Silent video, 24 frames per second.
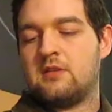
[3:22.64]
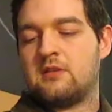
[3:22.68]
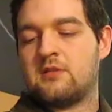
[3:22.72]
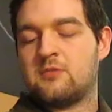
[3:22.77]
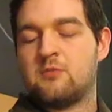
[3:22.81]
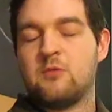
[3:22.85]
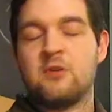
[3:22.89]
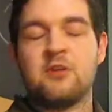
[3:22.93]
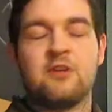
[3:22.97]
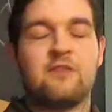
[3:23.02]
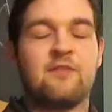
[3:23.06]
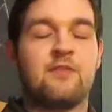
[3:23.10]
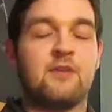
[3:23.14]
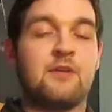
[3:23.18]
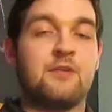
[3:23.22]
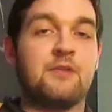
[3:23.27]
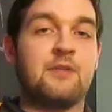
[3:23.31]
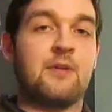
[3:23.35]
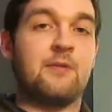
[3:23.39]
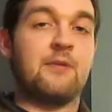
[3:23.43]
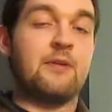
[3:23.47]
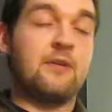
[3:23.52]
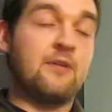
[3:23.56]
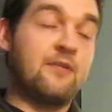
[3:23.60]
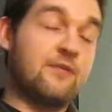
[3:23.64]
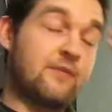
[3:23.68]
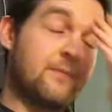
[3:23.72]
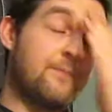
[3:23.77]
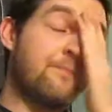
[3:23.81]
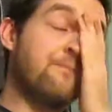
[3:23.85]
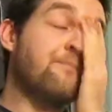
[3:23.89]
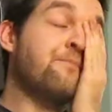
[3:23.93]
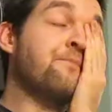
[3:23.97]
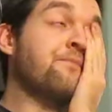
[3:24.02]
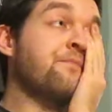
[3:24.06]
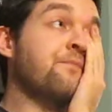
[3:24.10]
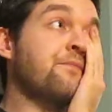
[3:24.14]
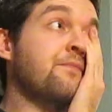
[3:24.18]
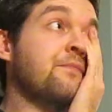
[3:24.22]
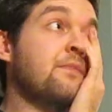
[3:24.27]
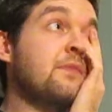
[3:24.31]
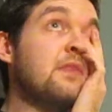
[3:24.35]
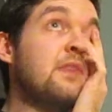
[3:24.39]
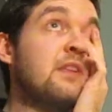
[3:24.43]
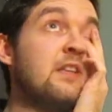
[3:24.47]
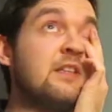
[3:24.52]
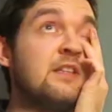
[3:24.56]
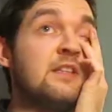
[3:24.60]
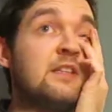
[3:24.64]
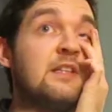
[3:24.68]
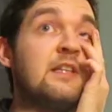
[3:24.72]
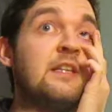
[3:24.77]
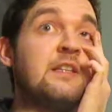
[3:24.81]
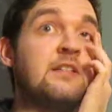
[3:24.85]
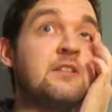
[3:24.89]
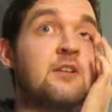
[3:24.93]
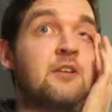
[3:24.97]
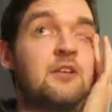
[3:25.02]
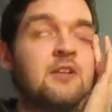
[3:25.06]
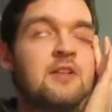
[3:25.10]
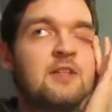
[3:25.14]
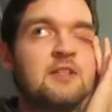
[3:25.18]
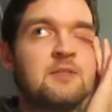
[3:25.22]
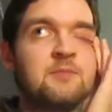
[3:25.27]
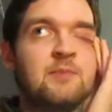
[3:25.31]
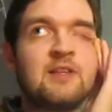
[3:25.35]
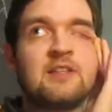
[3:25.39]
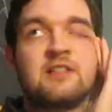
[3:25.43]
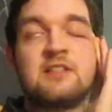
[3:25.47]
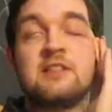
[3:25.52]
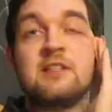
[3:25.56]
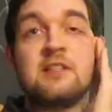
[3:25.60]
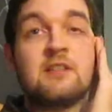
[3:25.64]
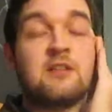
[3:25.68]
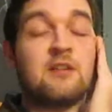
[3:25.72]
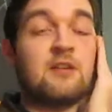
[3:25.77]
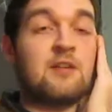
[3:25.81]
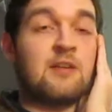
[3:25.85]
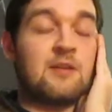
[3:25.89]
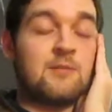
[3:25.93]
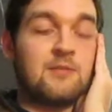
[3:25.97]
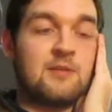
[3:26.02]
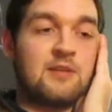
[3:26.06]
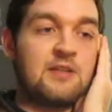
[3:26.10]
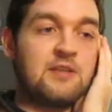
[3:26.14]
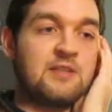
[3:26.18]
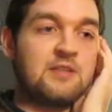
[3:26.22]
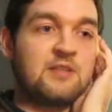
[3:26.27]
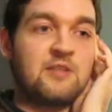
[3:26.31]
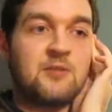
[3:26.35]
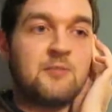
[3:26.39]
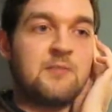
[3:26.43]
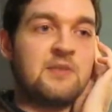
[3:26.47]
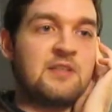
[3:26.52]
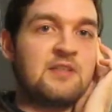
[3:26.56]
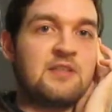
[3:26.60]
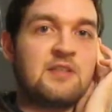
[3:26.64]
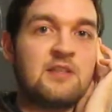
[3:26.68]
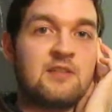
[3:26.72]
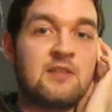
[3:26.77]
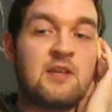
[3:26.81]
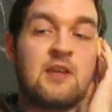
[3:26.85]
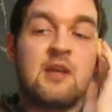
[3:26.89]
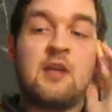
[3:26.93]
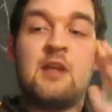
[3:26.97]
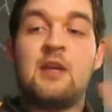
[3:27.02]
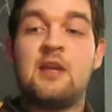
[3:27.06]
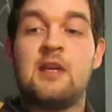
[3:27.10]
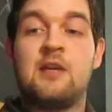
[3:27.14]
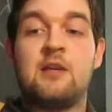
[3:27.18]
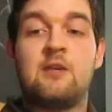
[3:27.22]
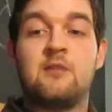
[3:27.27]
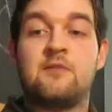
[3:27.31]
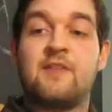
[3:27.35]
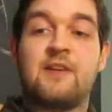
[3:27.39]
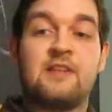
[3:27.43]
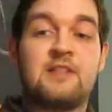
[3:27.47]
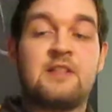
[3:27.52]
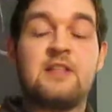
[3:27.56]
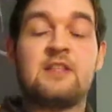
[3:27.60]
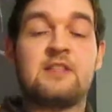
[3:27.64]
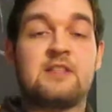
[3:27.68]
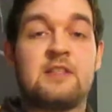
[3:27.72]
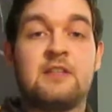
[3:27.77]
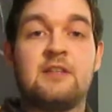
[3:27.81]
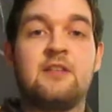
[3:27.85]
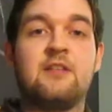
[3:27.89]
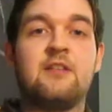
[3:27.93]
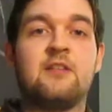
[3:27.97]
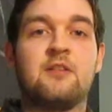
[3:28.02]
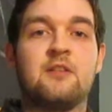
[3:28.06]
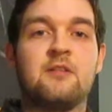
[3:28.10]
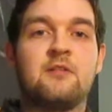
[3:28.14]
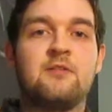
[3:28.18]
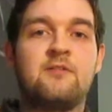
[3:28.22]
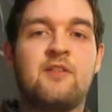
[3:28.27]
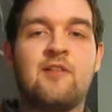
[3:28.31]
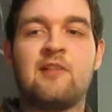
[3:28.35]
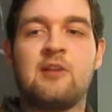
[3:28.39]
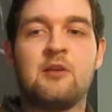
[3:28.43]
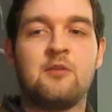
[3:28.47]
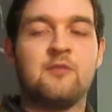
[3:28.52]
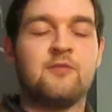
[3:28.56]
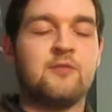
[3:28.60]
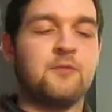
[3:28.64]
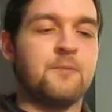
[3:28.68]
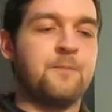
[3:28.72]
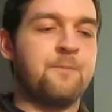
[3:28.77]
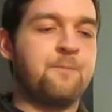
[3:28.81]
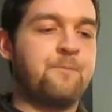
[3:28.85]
work phone going off. You need to go to this place, you need to go to that place, go up these stairs. It was fantastic, very helpful.